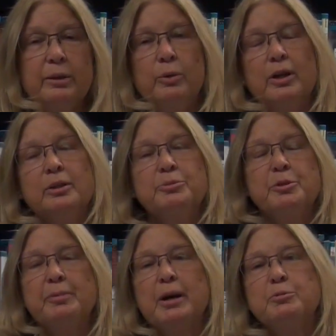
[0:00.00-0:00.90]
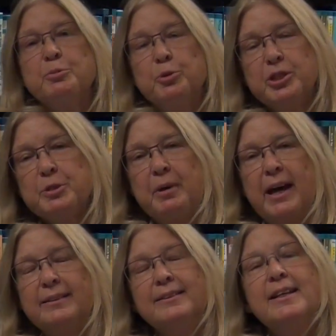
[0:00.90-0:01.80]
Welcome to Barb's Book
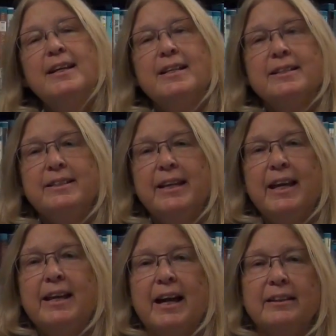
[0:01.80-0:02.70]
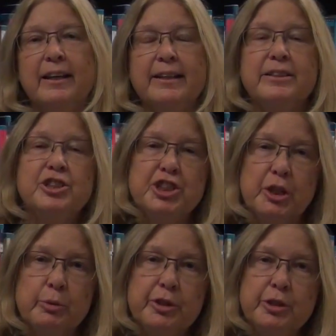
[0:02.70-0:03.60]
Spot. Today I'd like to
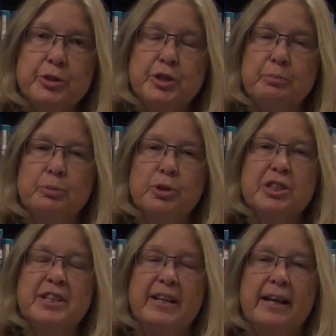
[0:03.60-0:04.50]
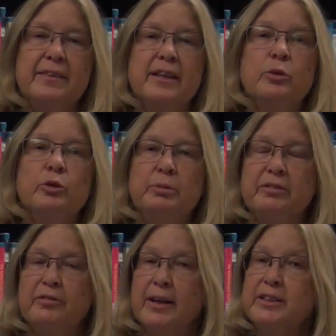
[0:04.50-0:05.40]
share with you some books that I think would be
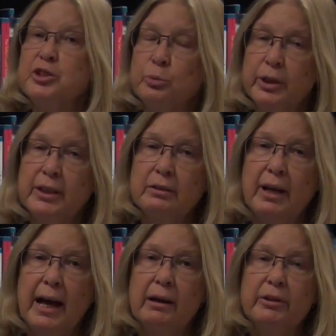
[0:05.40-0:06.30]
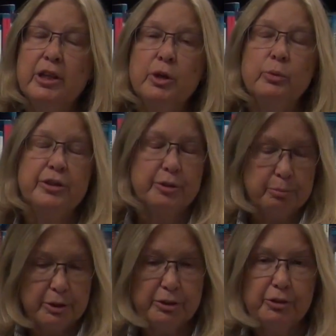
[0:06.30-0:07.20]
fun to read aloud with your
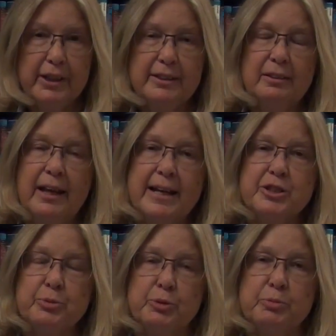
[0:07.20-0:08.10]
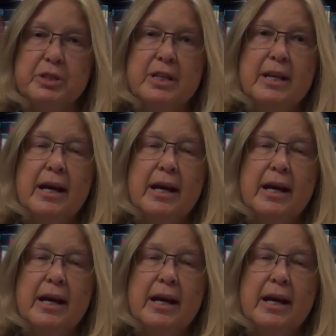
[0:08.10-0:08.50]
middle grade classrooms.